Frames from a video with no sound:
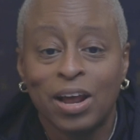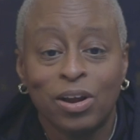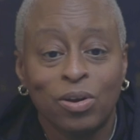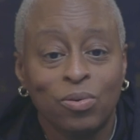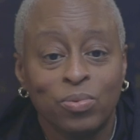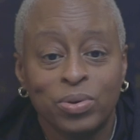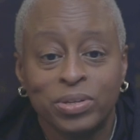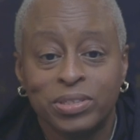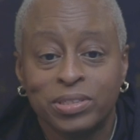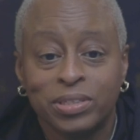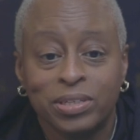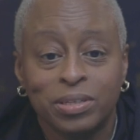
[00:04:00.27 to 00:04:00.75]
a
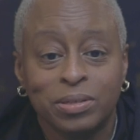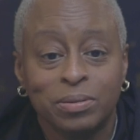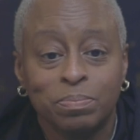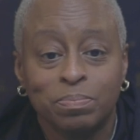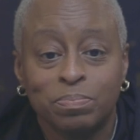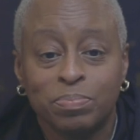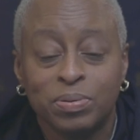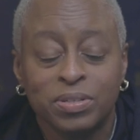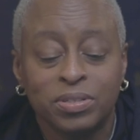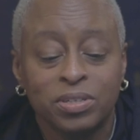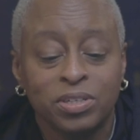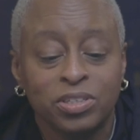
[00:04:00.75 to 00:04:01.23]
risky
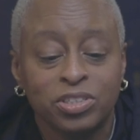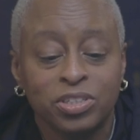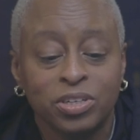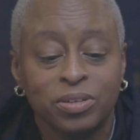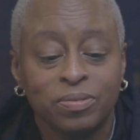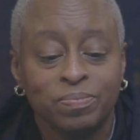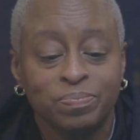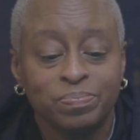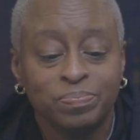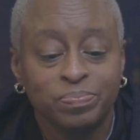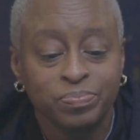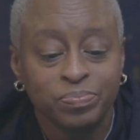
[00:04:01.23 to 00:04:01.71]

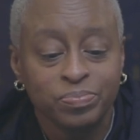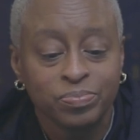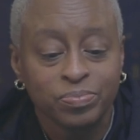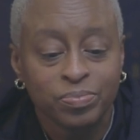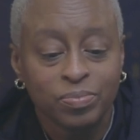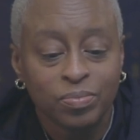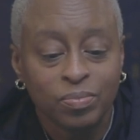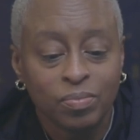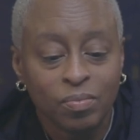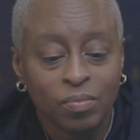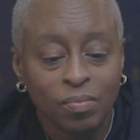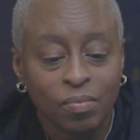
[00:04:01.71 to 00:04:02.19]
position.
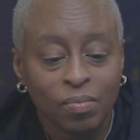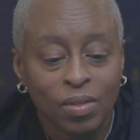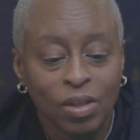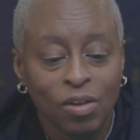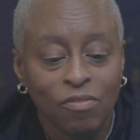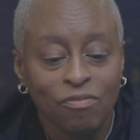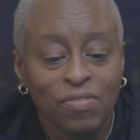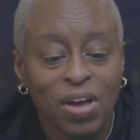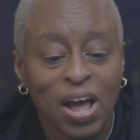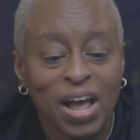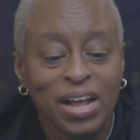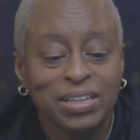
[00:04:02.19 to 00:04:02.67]

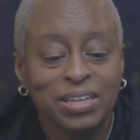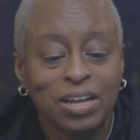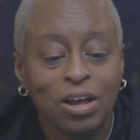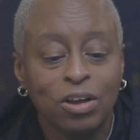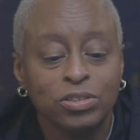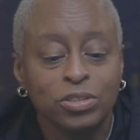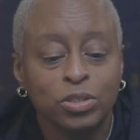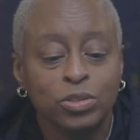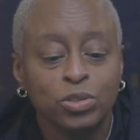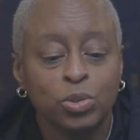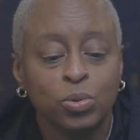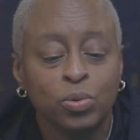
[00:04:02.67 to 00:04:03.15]

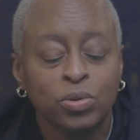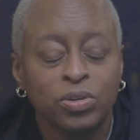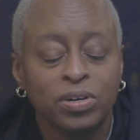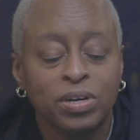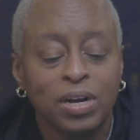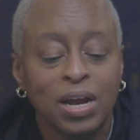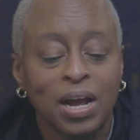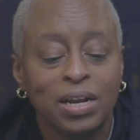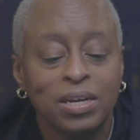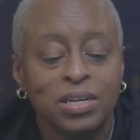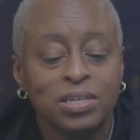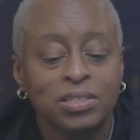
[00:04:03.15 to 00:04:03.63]

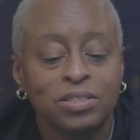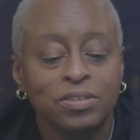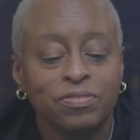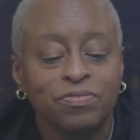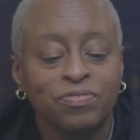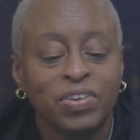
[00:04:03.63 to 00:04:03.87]
$5,200,